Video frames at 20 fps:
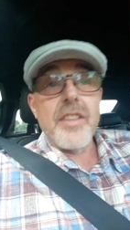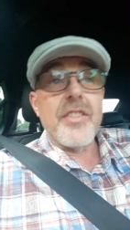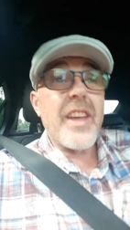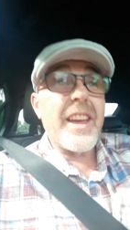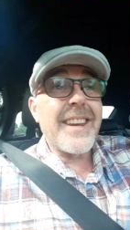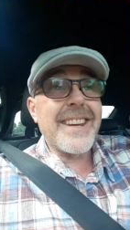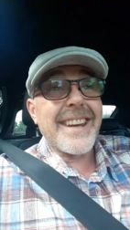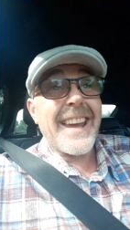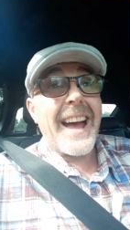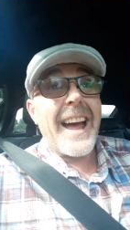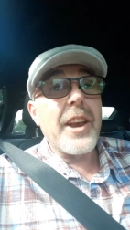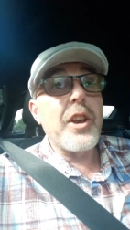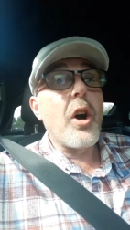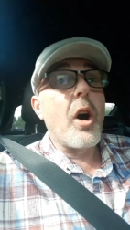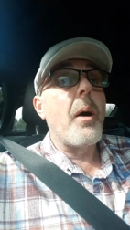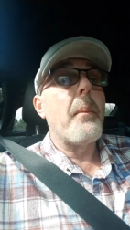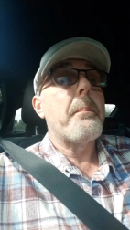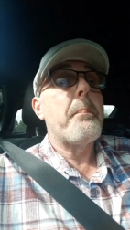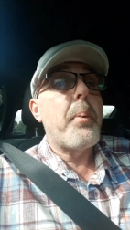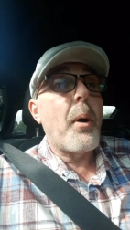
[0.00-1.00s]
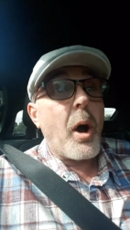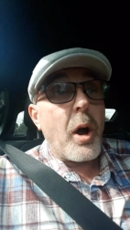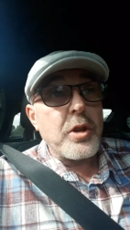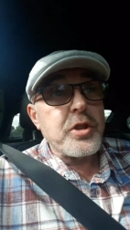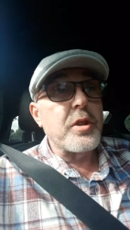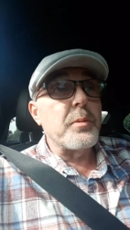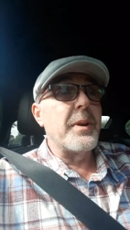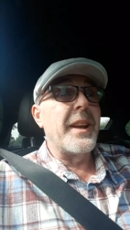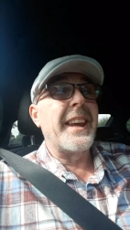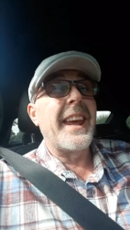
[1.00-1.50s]
they cannot
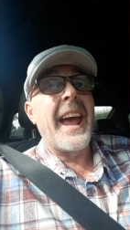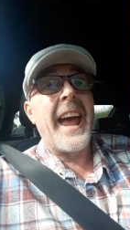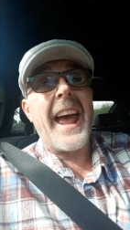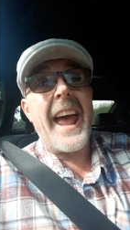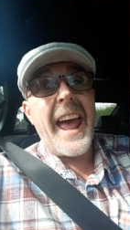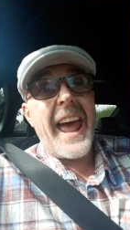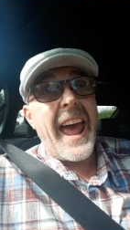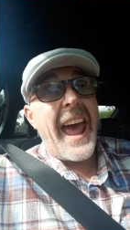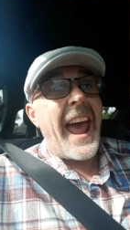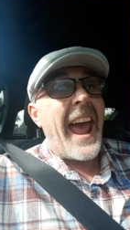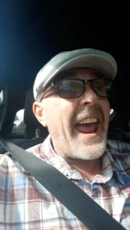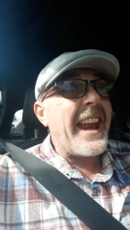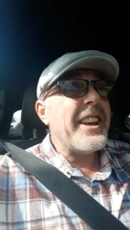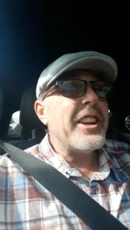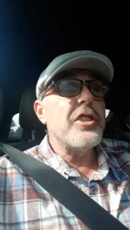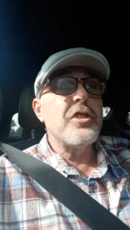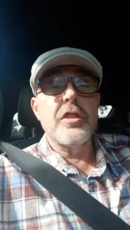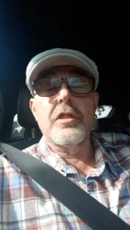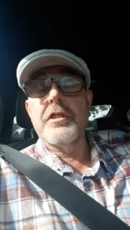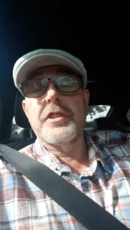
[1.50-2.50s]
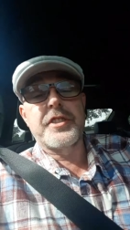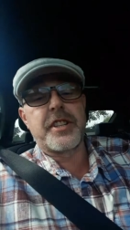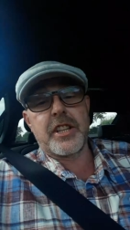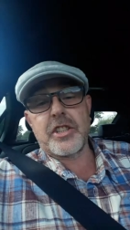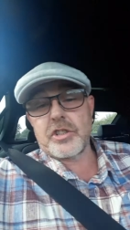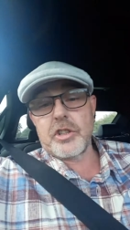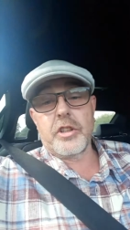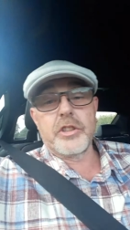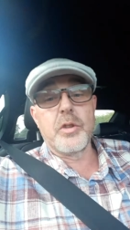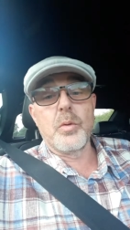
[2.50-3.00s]
possibly get any
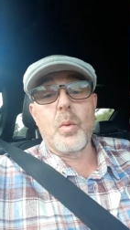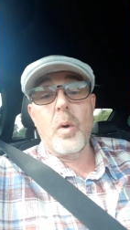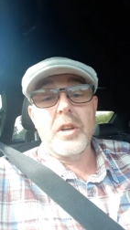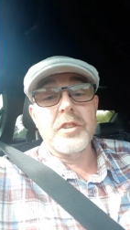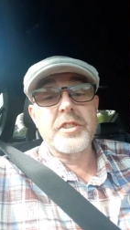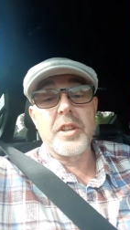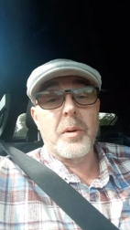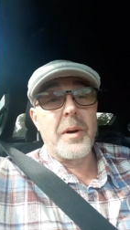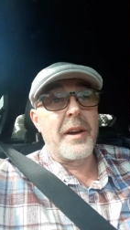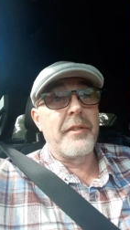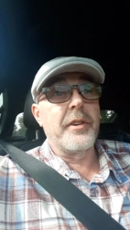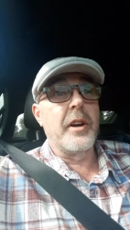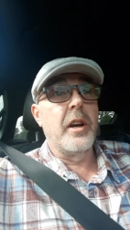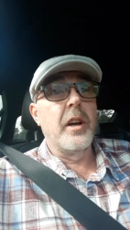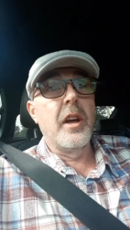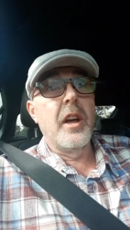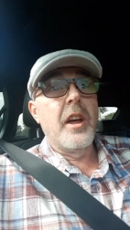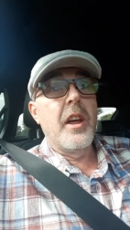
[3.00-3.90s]
jurisdiction on you whatsoever.